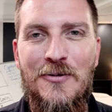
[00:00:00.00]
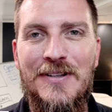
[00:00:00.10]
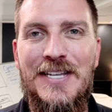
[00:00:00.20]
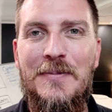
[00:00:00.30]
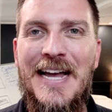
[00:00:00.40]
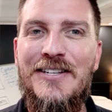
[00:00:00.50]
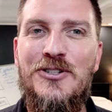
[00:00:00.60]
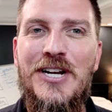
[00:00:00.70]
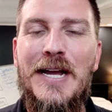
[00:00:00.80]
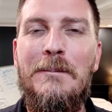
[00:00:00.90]
What's up,
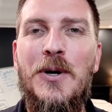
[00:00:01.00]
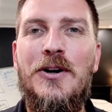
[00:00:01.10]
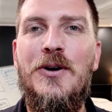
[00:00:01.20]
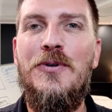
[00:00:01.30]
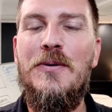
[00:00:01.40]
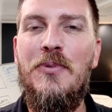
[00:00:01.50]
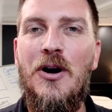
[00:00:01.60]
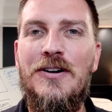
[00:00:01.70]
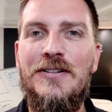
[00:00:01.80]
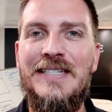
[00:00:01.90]
guys? Jacob Barnhill with the
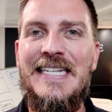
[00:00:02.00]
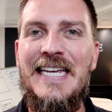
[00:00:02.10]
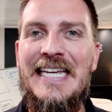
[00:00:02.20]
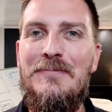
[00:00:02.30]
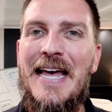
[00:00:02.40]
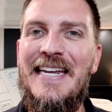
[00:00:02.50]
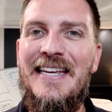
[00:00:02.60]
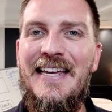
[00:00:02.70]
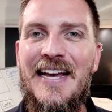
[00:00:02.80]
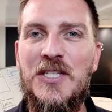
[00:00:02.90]
Barnhill Team at
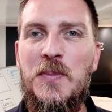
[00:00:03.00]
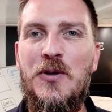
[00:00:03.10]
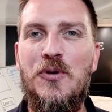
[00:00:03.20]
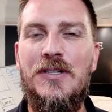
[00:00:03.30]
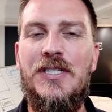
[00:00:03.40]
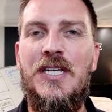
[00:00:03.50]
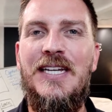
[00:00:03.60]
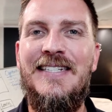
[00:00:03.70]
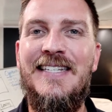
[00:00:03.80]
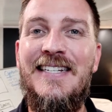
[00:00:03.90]
eXp
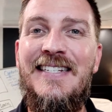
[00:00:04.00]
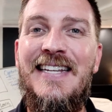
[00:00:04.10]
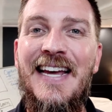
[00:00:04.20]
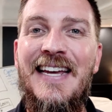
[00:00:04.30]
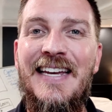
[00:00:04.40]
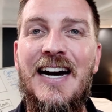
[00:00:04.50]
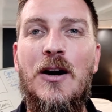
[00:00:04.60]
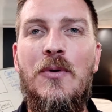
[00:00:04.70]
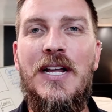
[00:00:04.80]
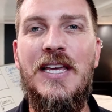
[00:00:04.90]
Realty. Today,
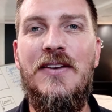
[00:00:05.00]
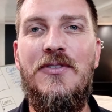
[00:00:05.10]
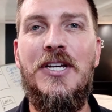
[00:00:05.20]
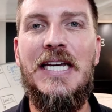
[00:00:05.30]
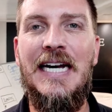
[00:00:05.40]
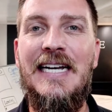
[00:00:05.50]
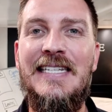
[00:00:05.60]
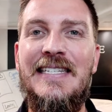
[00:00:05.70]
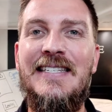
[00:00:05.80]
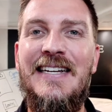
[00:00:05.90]
I want to give you
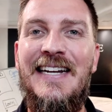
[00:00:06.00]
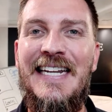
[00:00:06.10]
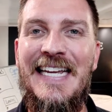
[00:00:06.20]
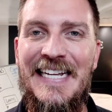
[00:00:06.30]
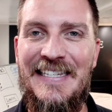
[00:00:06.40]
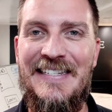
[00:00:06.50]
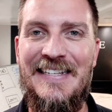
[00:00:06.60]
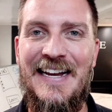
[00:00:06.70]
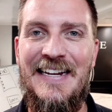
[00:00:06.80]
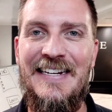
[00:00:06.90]
guys an
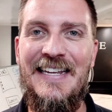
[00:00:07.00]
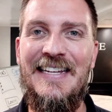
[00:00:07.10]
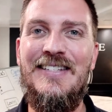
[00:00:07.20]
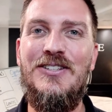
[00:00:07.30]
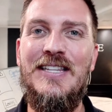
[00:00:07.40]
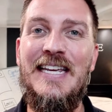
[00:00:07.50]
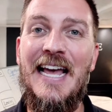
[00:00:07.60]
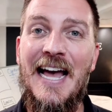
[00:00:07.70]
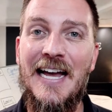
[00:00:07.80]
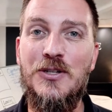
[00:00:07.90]
insight into
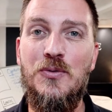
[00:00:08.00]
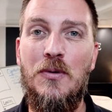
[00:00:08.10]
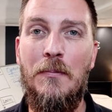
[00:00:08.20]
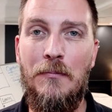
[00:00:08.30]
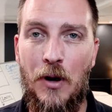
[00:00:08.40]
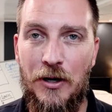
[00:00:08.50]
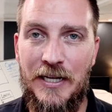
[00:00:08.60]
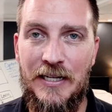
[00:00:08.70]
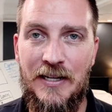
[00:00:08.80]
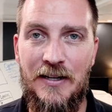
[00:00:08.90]
the actual
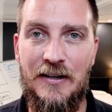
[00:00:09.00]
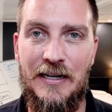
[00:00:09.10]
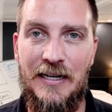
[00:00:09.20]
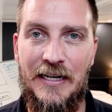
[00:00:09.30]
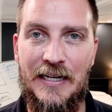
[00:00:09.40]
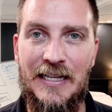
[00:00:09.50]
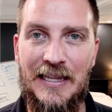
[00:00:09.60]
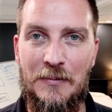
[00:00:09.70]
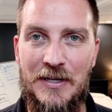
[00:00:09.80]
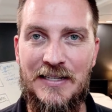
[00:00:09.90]
market here in
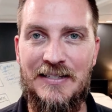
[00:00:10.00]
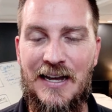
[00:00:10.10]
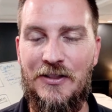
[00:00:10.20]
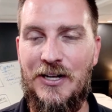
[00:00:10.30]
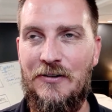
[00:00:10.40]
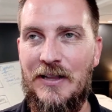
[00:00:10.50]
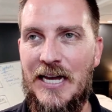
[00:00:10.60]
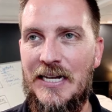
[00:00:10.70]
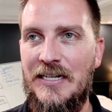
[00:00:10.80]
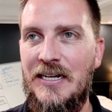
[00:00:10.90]
Columbia, South
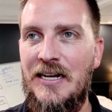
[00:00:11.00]
Carolina.